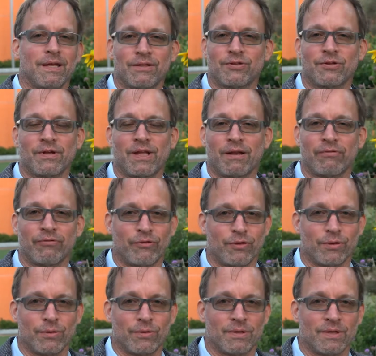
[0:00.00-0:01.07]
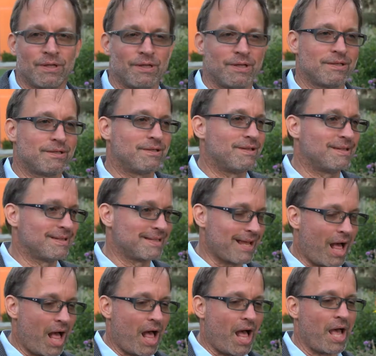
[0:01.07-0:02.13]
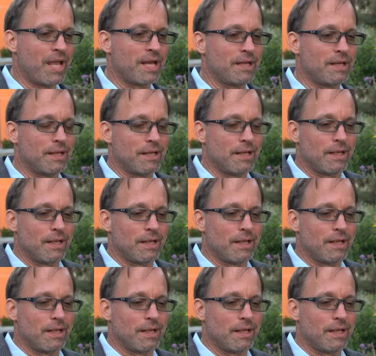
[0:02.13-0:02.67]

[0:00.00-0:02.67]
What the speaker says: Internet of Food, to design,